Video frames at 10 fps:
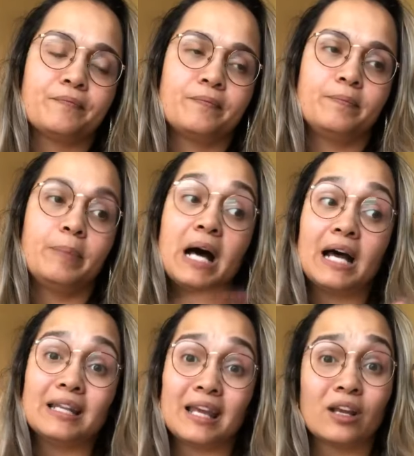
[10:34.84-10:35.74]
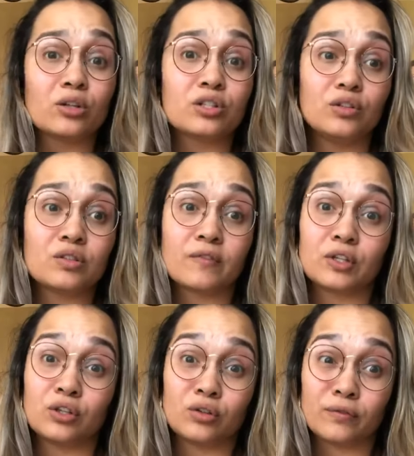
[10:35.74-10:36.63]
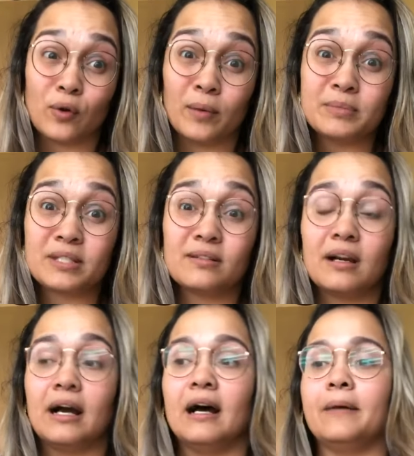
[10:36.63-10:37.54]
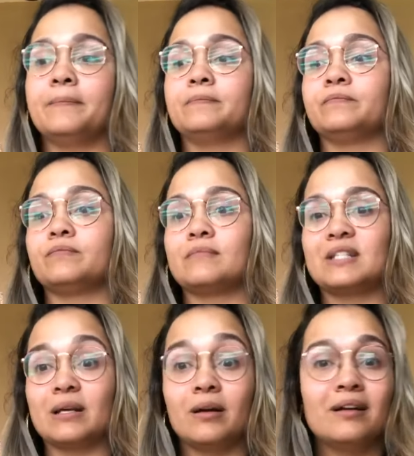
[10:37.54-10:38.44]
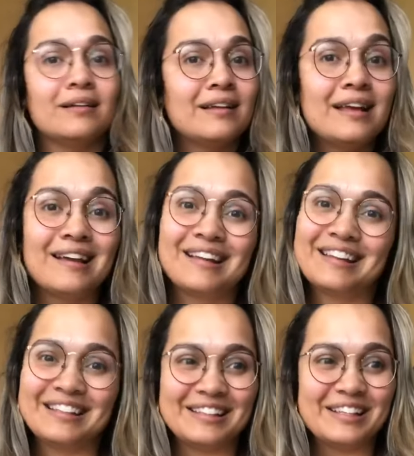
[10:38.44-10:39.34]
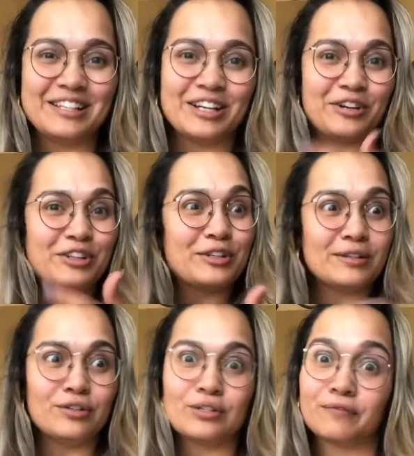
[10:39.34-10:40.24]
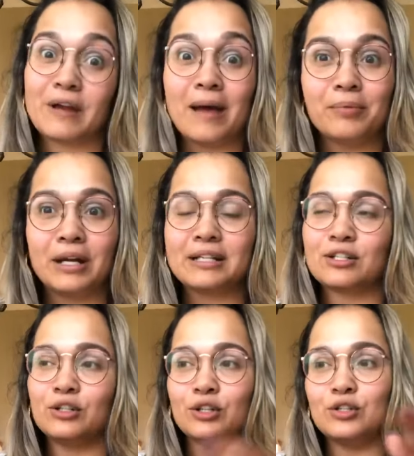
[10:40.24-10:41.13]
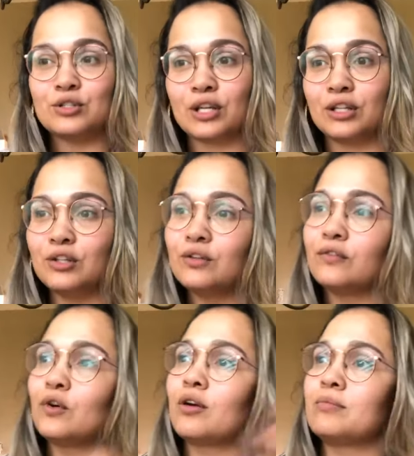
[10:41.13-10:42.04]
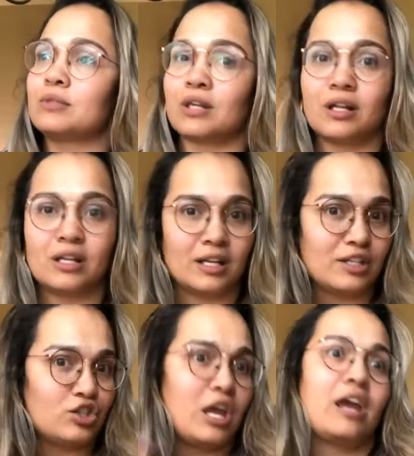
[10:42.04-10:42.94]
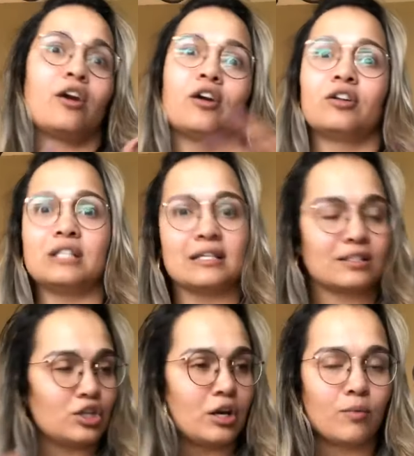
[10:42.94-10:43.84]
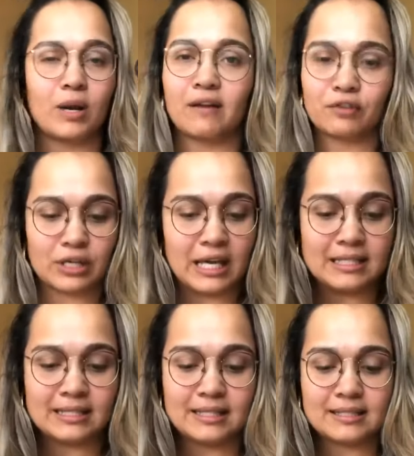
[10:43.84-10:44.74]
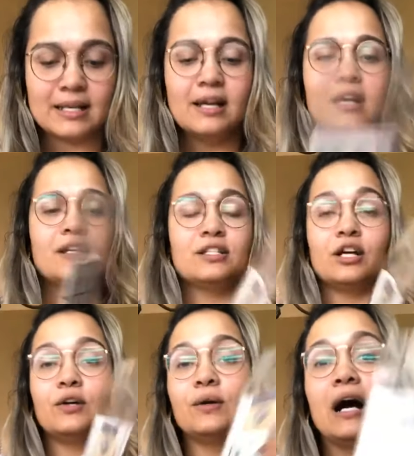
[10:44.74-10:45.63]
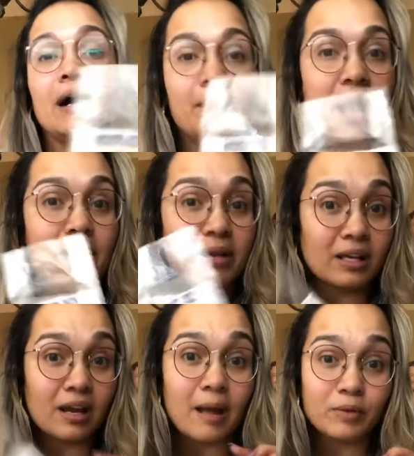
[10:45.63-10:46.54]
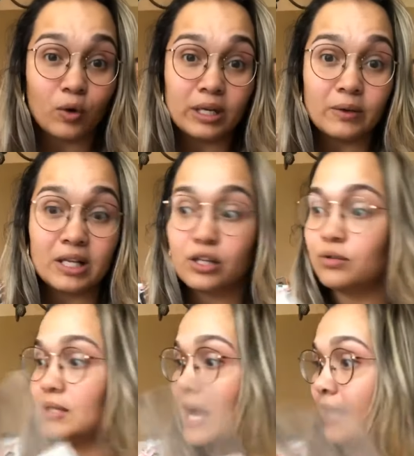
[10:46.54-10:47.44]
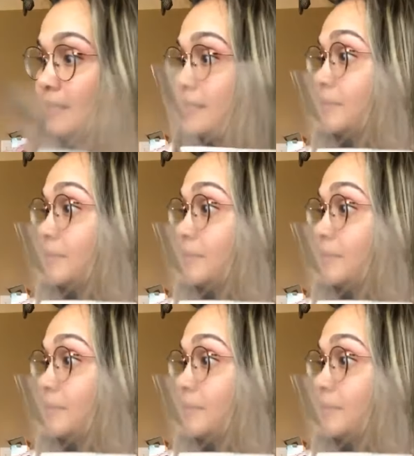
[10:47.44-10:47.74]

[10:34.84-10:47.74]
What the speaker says: But they could also use it for their uniforms. So, you know, use it fabric, so you can use it on the uniforms, on a chair, desk chair, whatever the case is. So I'm going to include that.